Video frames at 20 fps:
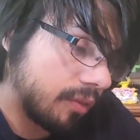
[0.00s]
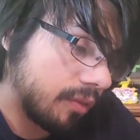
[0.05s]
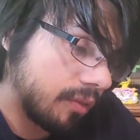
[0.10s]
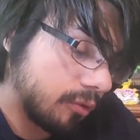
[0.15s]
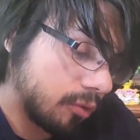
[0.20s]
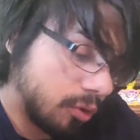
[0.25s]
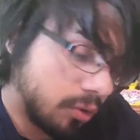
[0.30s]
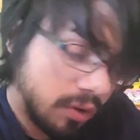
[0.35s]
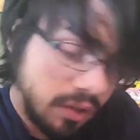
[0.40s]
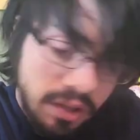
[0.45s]

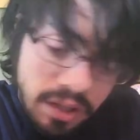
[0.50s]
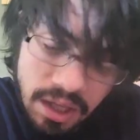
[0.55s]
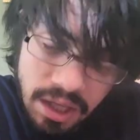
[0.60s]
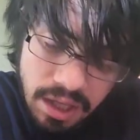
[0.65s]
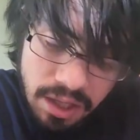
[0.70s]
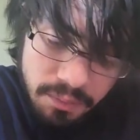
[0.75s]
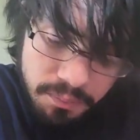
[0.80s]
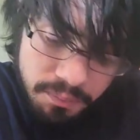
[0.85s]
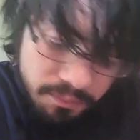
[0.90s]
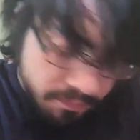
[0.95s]
So the
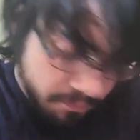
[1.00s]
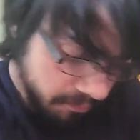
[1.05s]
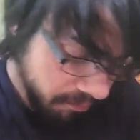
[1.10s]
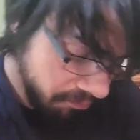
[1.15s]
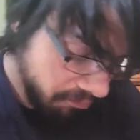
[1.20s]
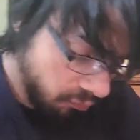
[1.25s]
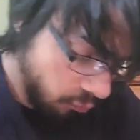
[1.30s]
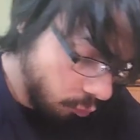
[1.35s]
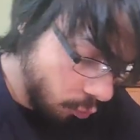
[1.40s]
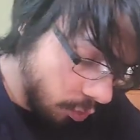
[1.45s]
game,
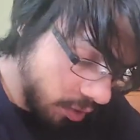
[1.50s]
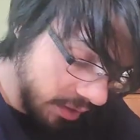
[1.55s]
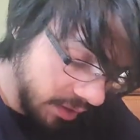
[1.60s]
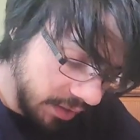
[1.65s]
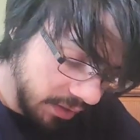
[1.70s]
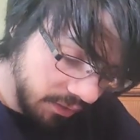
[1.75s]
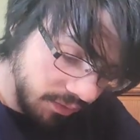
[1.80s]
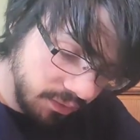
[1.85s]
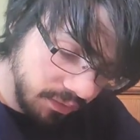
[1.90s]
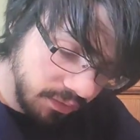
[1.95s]
what it
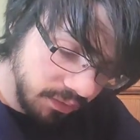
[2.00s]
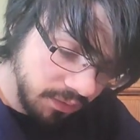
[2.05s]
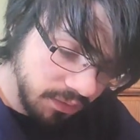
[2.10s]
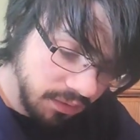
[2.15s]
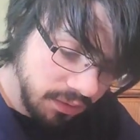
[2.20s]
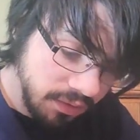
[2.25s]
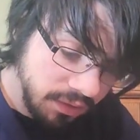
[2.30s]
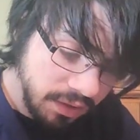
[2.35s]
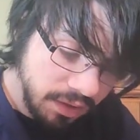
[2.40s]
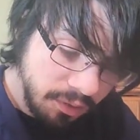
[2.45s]
is, it's a
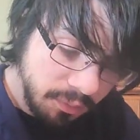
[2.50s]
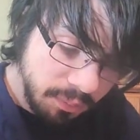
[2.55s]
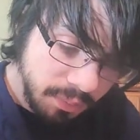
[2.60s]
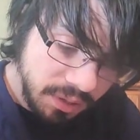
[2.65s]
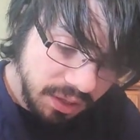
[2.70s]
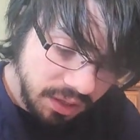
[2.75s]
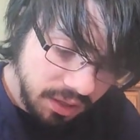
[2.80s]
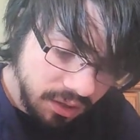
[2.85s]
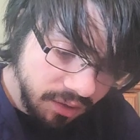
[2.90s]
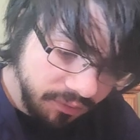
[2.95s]
little
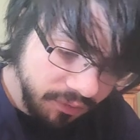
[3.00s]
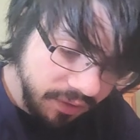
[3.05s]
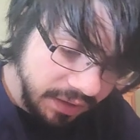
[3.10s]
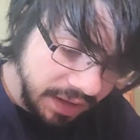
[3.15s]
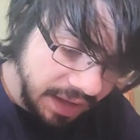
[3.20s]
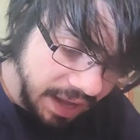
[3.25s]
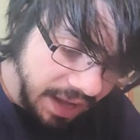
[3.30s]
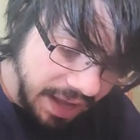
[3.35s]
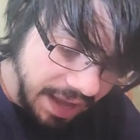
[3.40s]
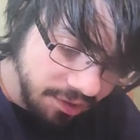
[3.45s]
bit of an
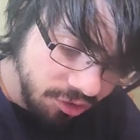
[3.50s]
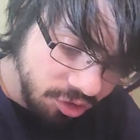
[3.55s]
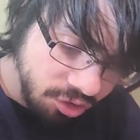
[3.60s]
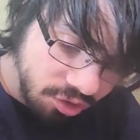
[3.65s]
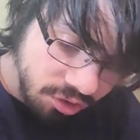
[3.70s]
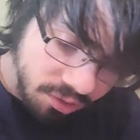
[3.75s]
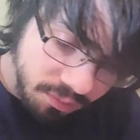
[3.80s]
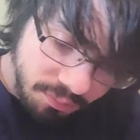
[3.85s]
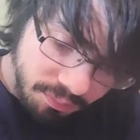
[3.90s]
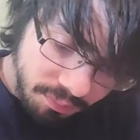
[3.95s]

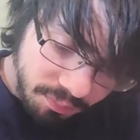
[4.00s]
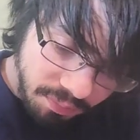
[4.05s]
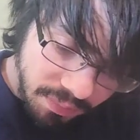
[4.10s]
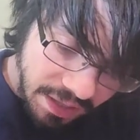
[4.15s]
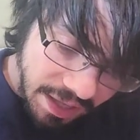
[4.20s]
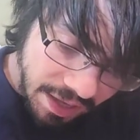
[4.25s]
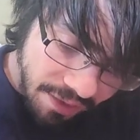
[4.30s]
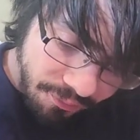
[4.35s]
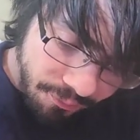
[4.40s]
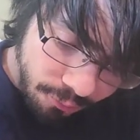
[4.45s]
action
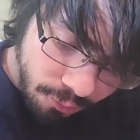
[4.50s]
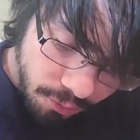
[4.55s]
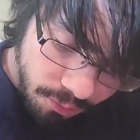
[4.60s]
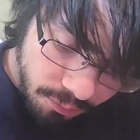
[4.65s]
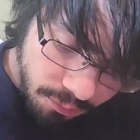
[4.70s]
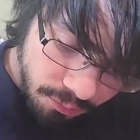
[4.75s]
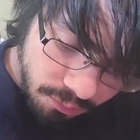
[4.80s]
platform,